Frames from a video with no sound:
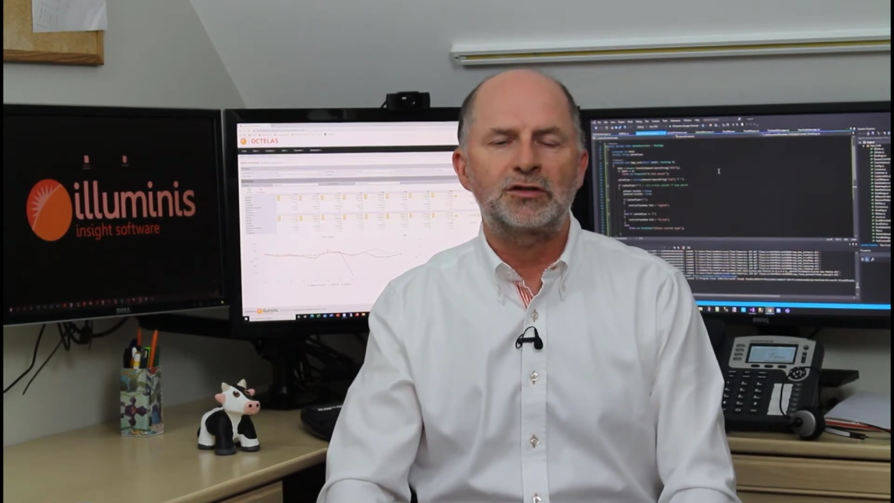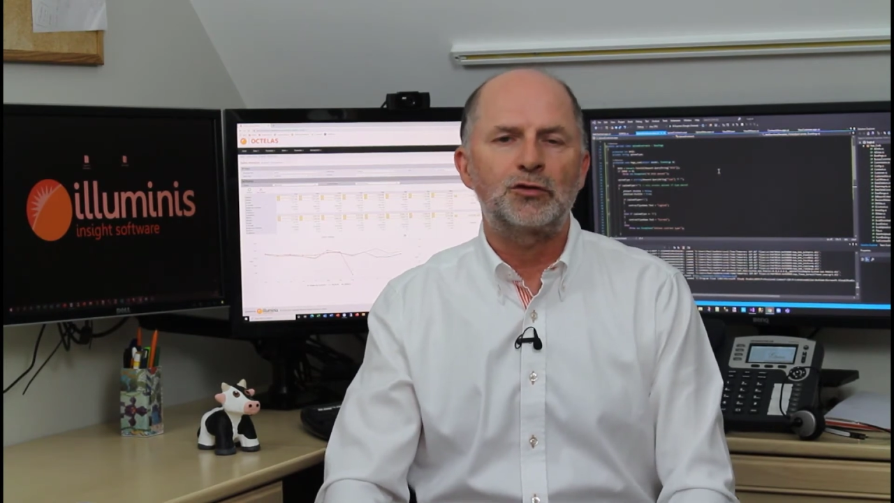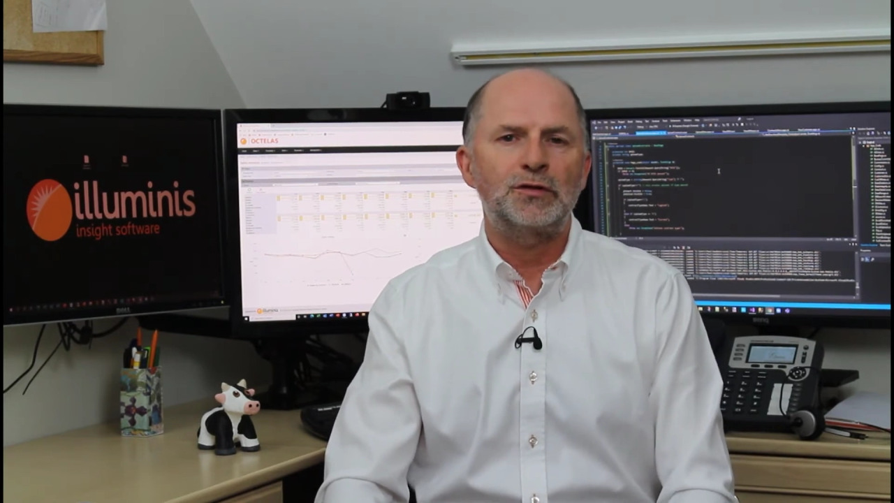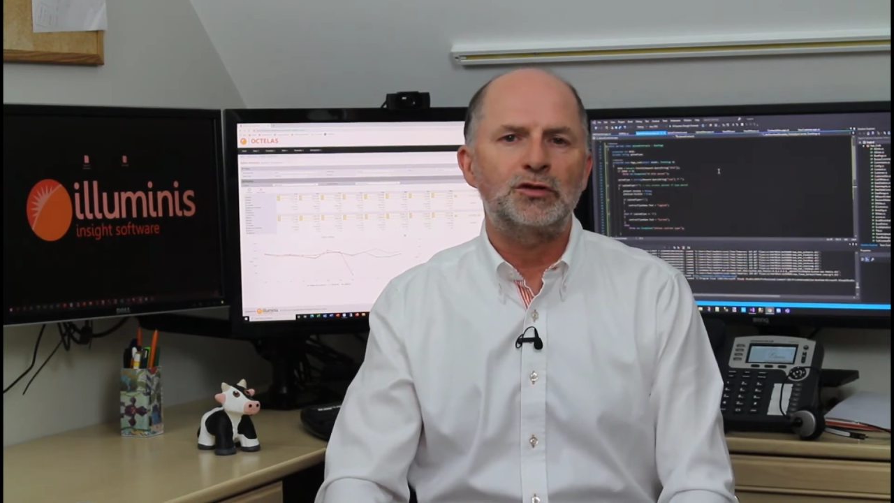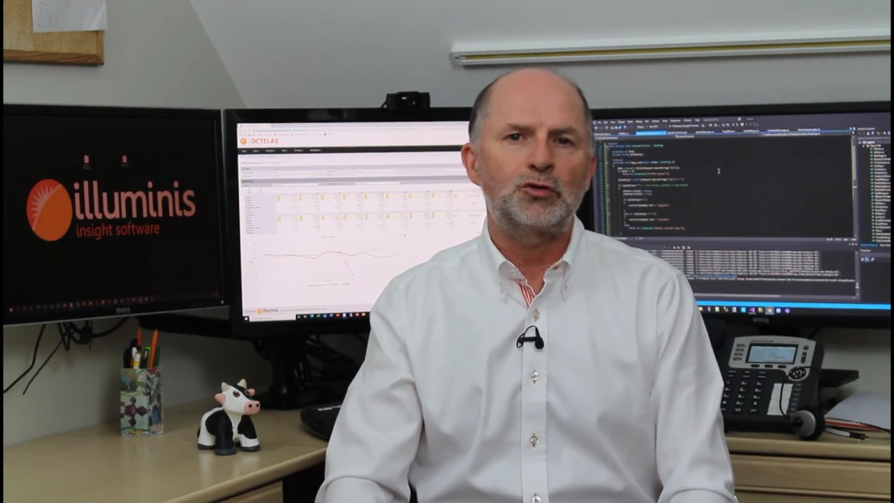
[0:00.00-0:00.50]

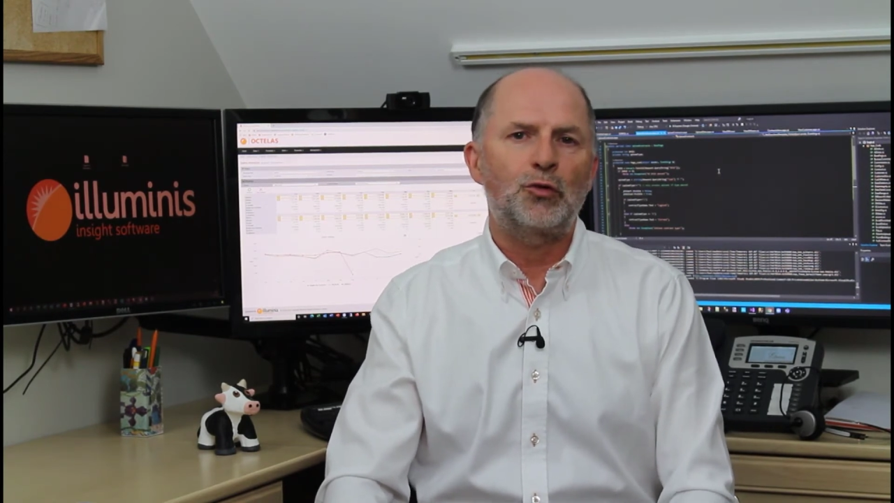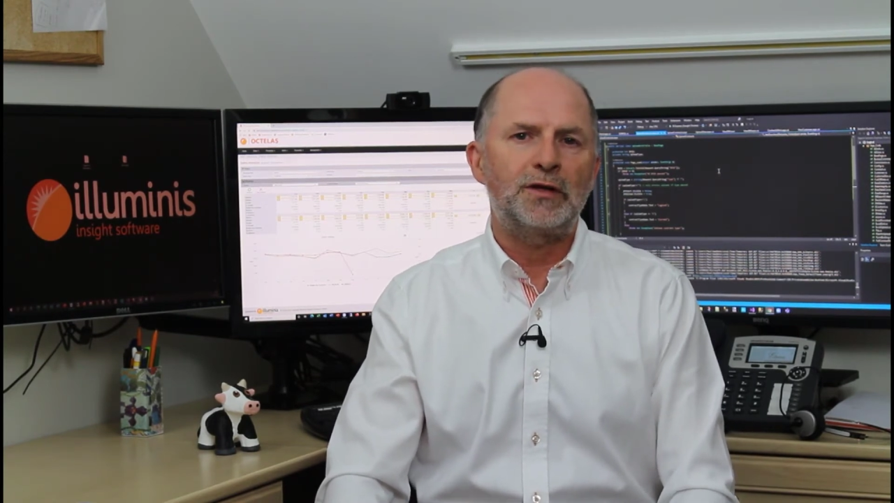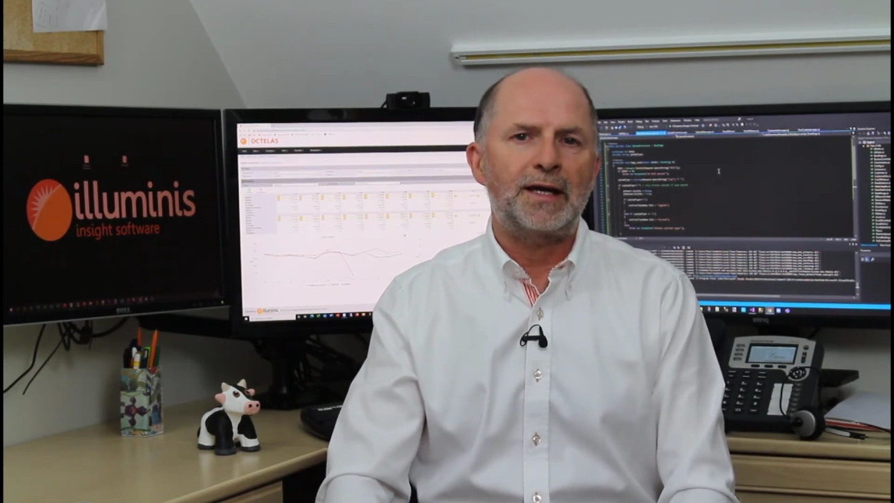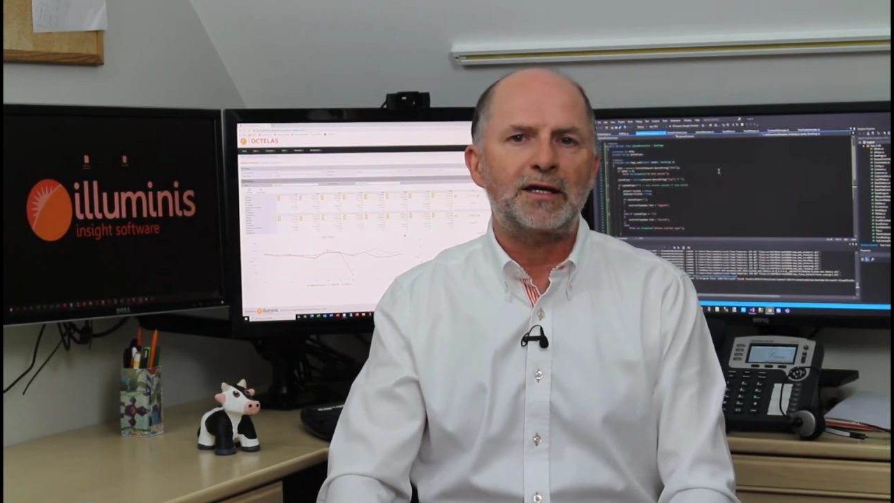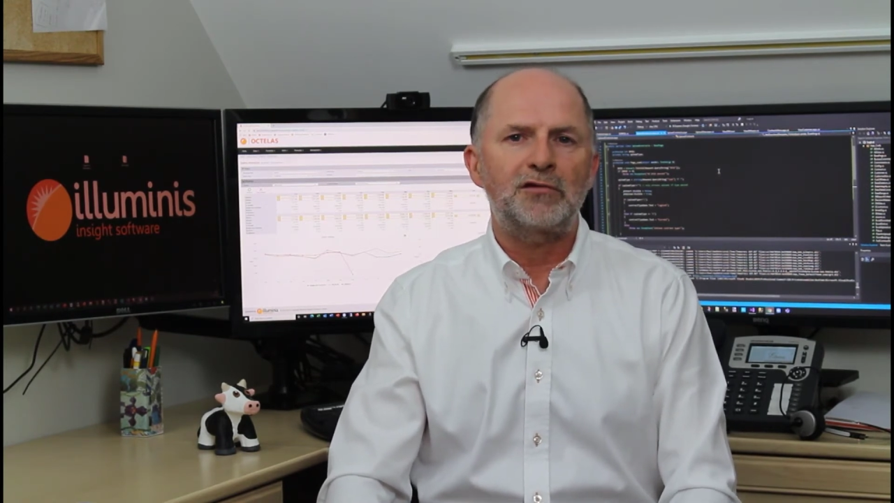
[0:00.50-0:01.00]
to ensure
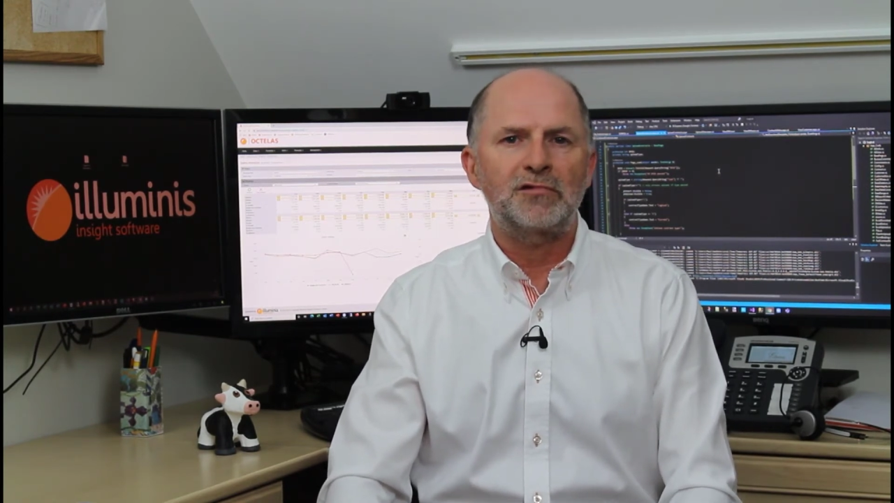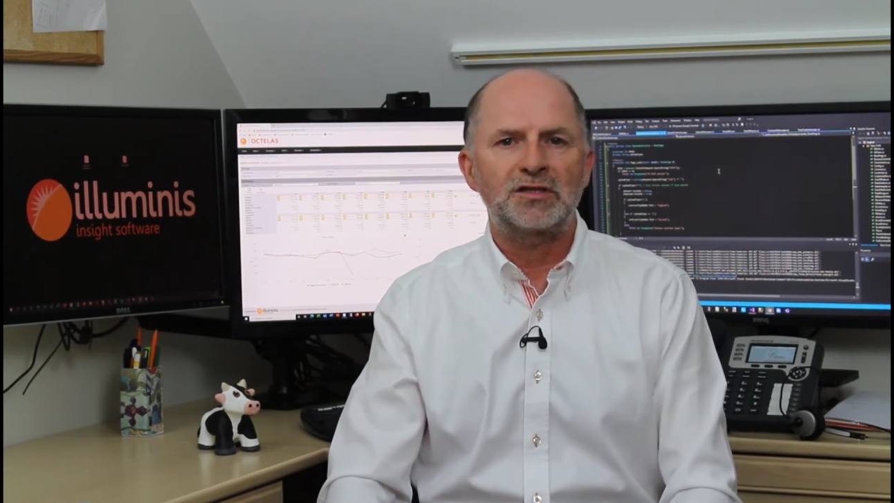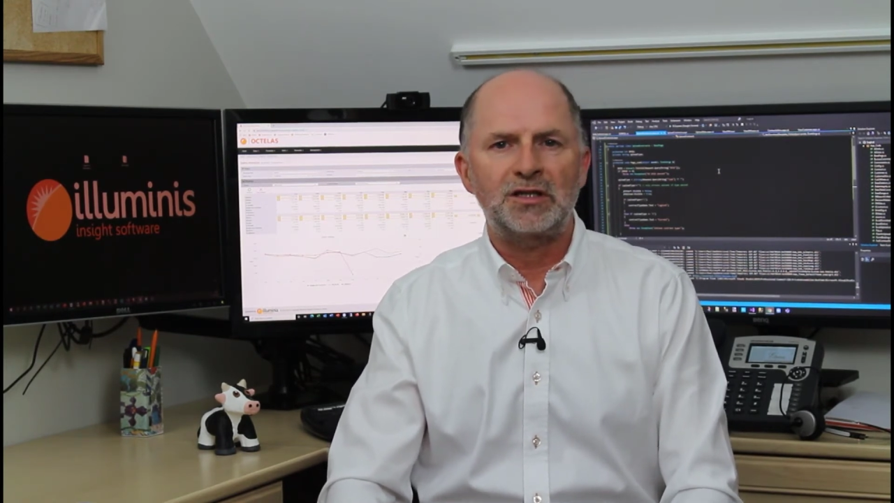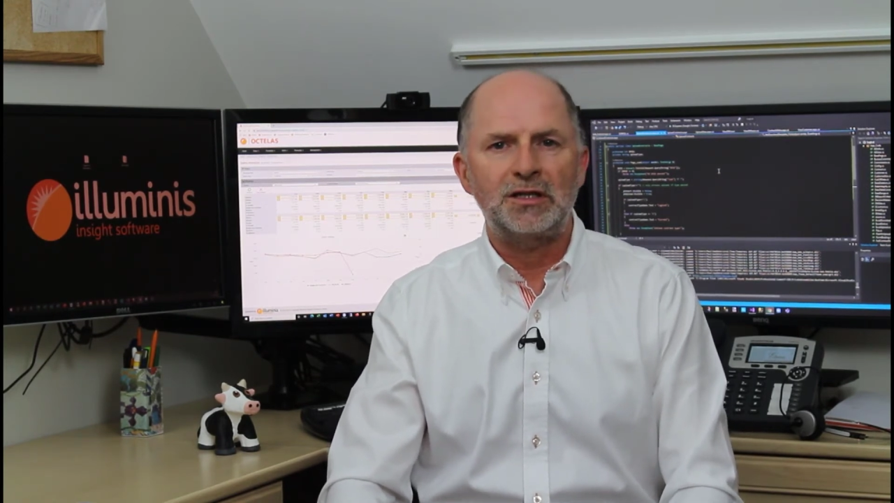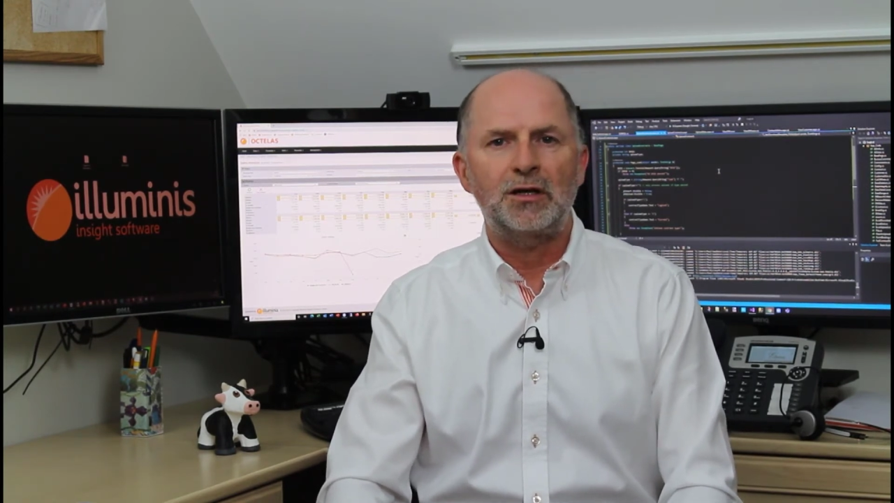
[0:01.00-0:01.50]
the
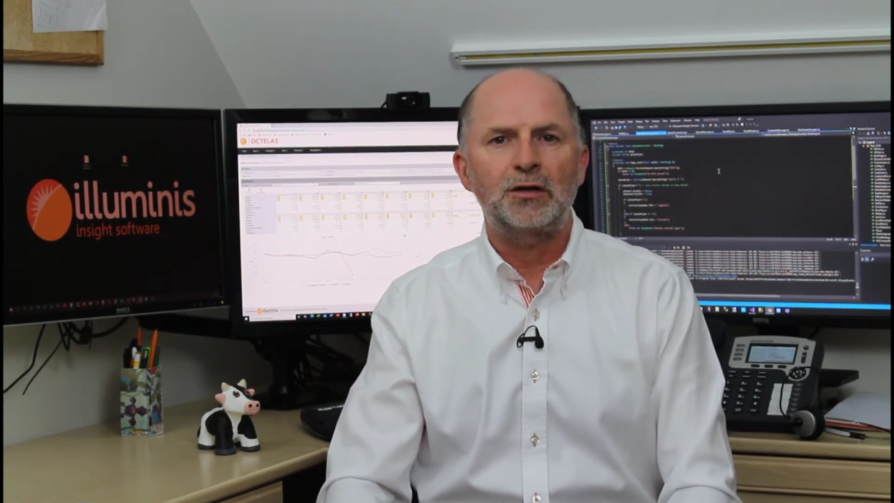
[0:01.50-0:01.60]
accuracy